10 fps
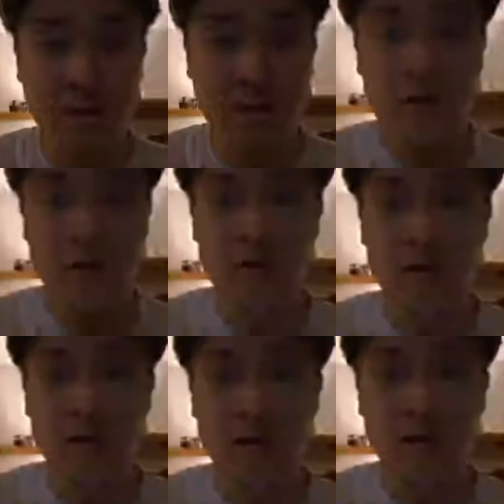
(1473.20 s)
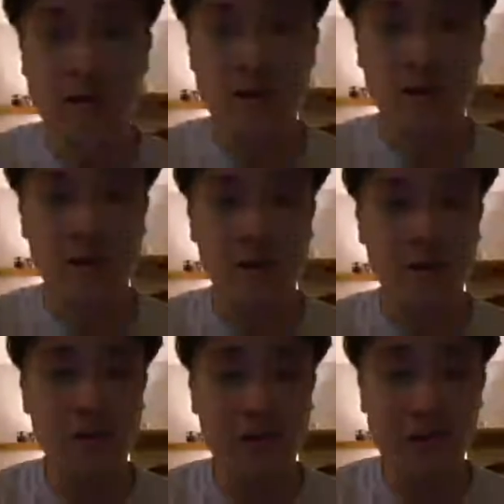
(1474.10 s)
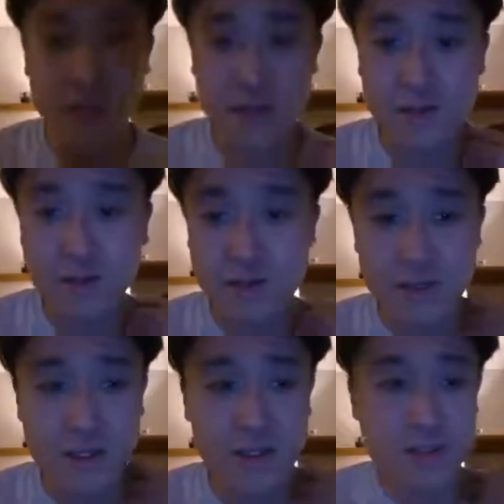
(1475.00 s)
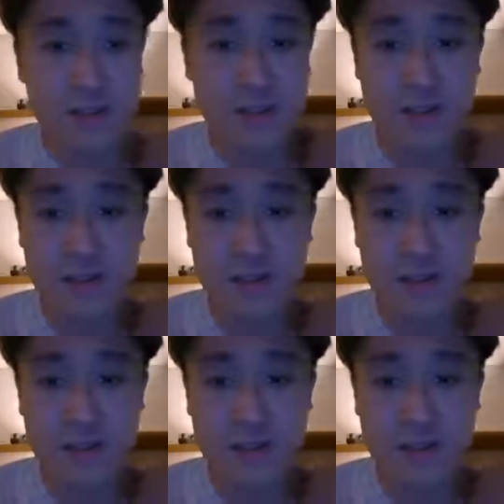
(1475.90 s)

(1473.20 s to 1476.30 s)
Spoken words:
Okay, so now we actually see this as a.